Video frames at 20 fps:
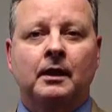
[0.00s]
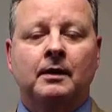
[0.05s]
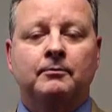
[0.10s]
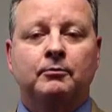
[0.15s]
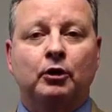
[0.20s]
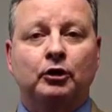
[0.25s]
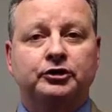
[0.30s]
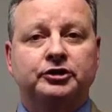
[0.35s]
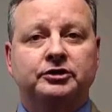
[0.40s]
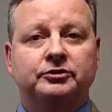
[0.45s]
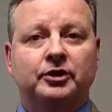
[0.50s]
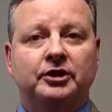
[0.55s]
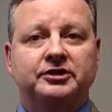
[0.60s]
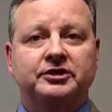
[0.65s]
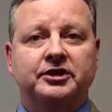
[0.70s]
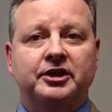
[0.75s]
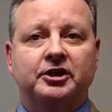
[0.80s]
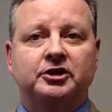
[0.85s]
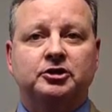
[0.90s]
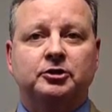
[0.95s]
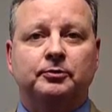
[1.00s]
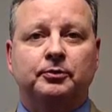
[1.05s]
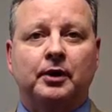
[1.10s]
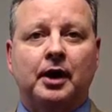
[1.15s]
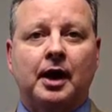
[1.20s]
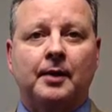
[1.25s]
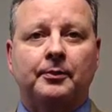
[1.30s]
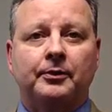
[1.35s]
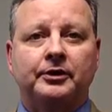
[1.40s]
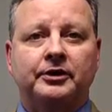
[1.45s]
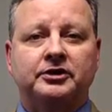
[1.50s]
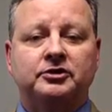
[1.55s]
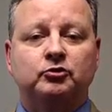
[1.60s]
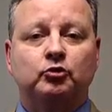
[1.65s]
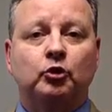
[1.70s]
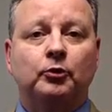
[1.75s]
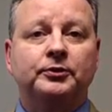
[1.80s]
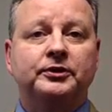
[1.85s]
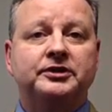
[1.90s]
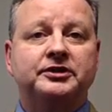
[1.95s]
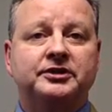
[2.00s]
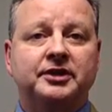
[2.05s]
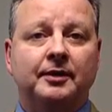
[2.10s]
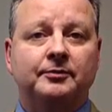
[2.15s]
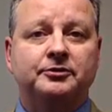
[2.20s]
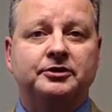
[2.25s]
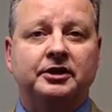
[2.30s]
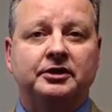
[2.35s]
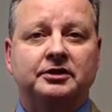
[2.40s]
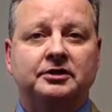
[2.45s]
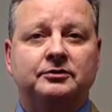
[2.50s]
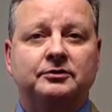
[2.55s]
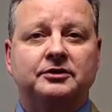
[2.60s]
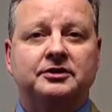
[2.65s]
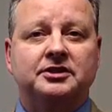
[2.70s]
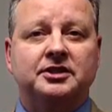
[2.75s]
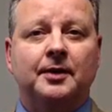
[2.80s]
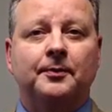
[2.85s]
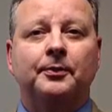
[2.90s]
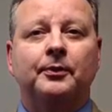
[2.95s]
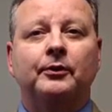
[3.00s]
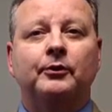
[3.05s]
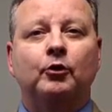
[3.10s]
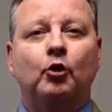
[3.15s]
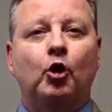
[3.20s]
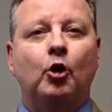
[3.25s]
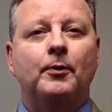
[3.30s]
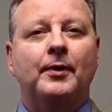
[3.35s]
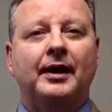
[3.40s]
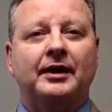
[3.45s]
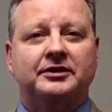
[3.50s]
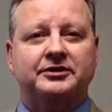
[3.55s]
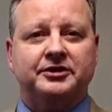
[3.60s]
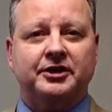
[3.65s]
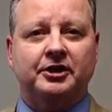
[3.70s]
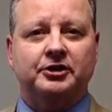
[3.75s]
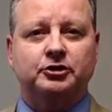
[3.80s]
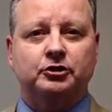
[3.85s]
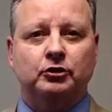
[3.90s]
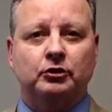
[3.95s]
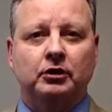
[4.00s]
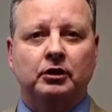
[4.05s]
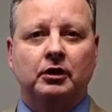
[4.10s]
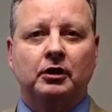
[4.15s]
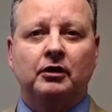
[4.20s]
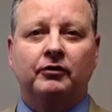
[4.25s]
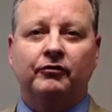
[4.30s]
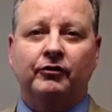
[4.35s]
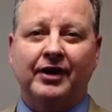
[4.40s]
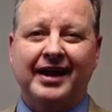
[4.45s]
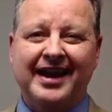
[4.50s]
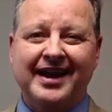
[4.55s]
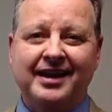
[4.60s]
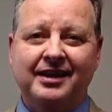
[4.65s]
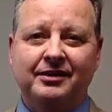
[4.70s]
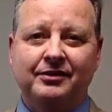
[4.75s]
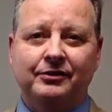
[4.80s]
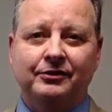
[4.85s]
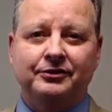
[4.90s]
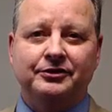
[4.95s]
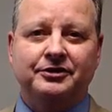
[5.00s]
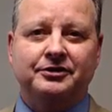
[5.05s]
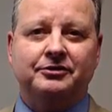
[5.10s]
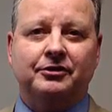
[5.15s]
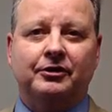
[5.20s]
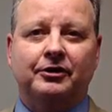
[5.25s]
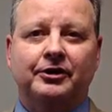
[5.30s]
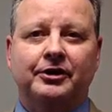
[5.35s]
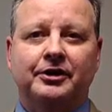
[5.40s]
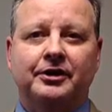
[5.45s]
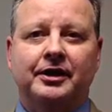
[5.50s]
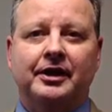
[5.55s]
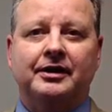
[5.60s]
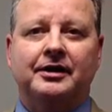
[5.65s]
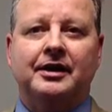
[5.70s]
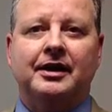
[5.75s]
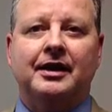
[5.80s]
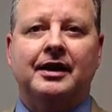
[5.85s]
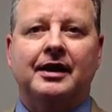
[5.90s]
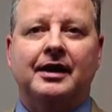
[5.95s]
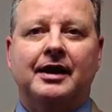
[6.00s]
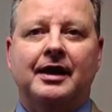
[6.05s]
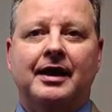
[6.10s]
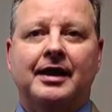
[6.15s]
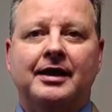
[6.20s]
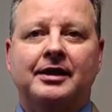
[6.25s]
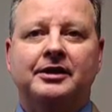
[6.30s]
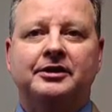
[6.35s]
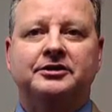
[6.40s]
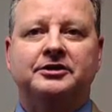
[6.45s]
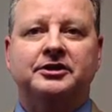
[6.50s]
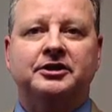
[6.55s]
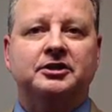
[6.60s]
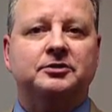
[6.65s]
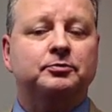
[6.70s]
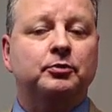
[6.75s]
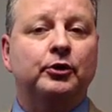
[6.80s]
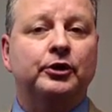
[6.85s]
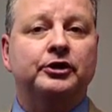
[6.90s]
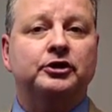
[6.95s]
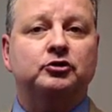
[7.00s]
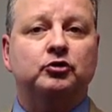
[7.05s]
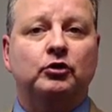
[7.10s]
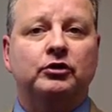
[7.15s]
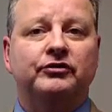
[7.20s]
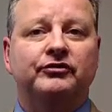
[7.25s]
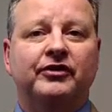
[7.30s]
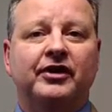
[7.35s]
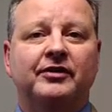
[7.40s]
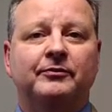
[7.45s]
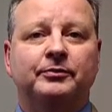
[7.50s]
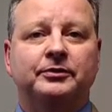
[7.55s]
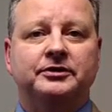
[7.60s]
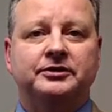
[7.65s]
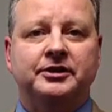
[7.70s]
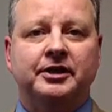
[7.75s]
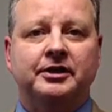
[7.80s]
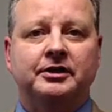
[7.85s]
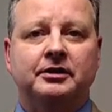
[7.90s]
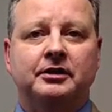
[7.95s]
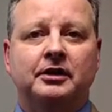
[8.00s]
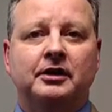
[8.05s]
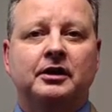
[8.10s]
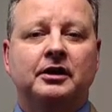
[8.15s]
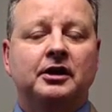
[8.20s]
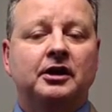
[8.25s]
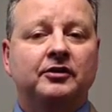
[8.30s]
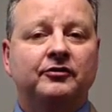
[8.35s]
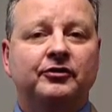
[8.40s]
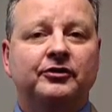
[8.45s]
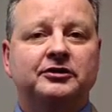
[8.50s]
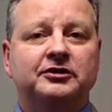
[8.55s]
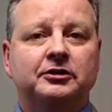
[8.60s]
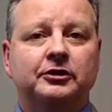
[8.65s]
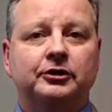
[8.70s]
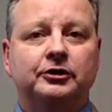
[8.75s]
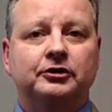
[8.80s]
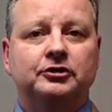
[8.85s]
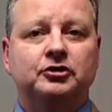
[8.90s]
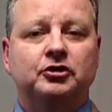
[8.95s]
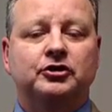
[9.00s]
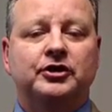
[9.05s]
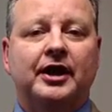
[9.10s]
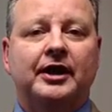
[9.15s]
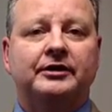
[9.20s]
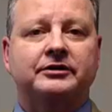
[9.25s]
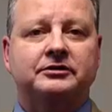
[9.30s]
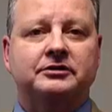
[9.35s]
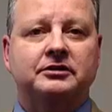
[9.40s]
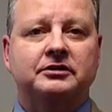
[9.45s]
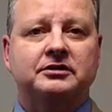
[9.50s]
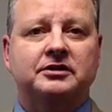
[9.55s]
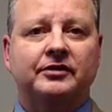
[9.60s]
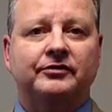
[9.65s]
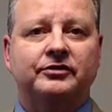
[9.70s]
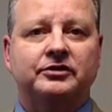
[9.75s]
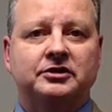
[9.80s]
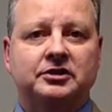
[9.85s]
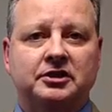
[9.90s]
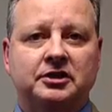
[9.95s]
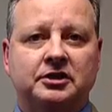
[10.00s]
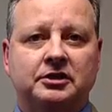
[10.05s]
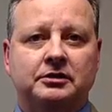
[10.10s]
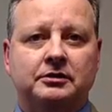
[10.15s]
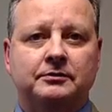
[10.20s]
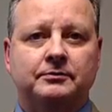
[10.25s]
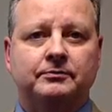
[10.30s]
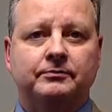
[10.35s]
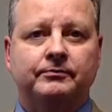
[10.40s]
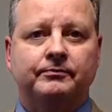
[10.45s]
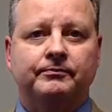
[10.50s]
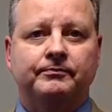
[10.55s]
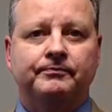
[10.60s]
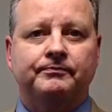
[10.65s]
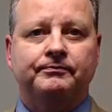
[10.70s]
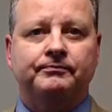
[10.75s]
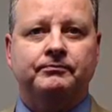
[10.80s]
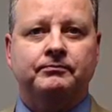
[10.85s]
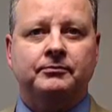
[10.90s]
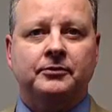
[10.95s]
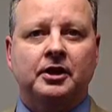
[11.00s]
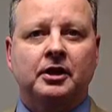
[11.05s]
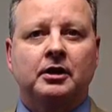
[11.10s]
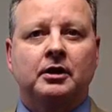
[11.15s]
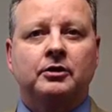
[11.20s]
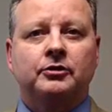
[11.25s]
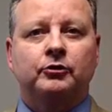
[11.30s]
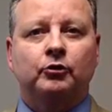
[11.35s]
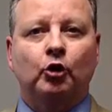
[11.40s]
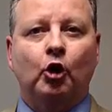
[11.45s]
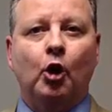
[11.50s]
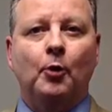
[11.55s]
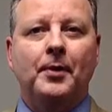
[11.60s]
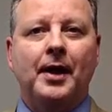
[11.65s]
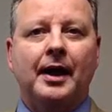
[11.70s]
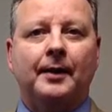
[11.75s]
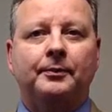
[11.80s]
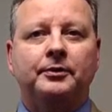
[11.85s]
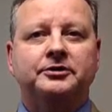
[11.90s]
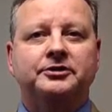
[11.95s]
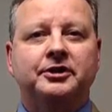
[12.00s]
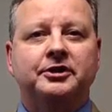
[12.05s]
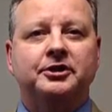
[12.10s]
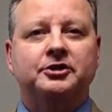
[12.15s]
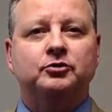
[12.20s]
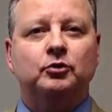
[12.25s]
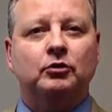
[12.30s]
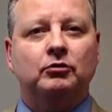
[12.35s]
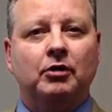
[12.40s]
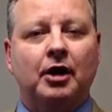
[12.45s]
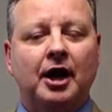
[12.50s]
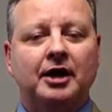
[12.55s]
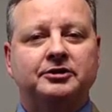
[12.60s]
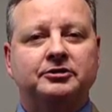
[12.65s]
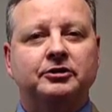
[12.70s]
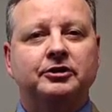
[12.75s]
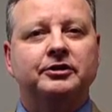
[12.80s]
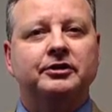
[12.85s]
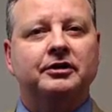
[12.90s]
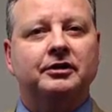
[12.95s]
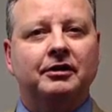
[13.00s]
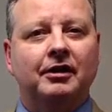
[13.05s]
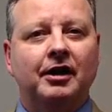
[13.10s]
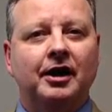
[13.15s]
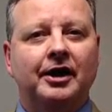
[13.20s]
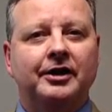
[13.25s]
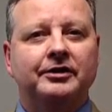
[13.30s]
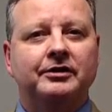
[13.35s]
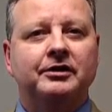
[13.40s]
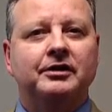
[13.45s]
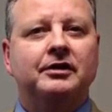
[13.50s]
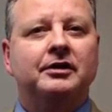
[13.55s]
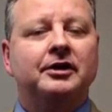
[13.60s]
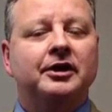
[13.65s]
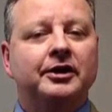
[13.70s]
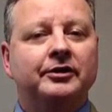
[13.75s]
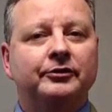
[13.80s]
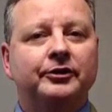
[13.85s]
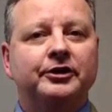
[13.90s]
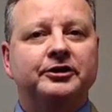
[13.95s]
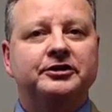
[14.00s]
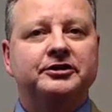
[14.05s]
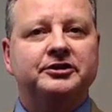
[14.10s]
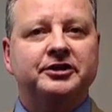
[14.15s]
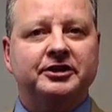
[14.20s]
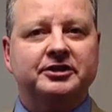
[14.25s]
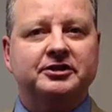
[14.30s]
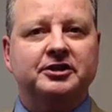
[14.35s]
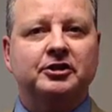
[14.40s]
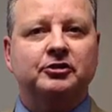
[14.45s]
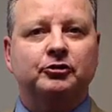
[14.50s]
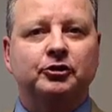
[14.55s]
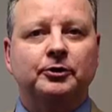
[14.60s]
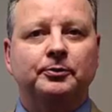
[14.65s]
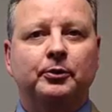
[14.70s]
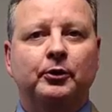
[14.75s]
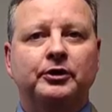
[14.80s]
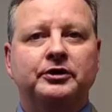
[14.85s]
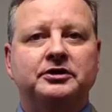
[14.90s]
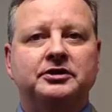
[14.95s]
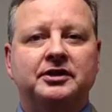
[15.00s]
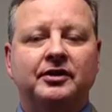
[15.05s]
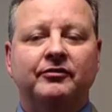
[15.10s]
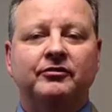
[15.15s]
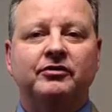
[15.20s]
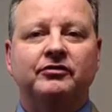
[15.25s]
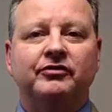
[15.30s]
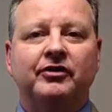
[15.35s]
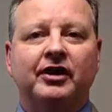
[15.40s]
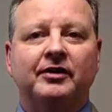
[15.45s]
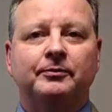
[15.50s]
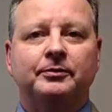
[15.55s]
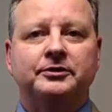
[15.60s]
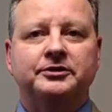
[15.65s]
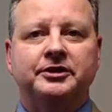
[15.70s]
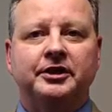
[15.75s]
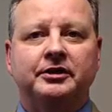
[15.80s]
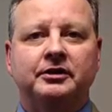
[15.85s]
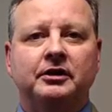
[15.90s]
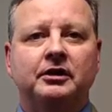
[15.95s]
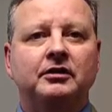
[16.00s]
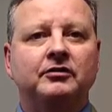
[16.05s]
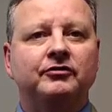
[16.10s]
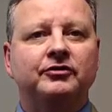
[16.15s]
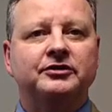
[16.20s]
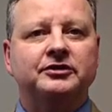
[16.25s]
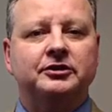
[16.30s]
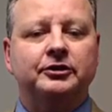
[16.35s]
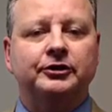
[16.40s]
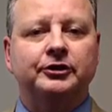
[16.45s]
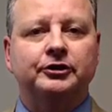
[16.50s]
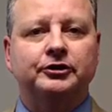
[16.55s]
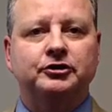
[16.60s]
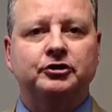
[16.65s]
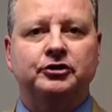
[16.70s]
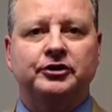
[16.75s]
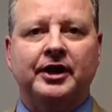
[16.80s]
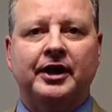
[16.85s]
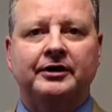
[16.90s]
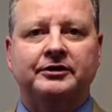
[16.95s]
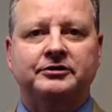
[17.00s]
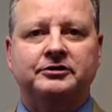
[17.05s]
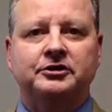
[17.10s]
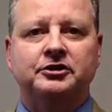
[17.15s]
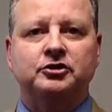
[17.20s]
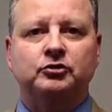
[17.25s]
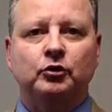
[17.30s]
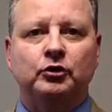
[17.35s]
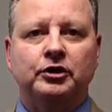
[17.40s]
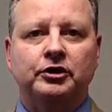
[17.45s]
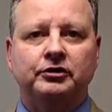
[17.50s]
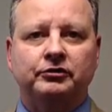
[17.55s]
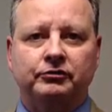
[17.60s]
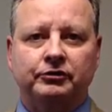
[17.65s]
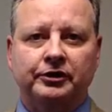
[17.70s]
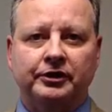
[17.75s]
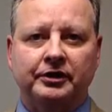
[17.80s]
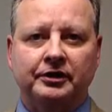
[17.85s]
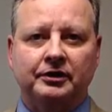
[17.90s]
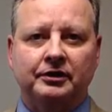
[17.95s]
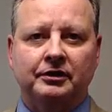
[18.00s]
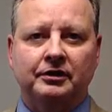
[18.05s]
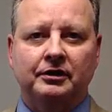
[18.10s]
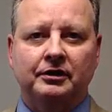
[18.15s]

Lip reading: Multi-residential properties will be subject to a separate rollback schedule for 8 years starting at 86.25% in fiscal year 2017. The rollback percentage will gradually decline and reach 63.75% in fiscal year 2023.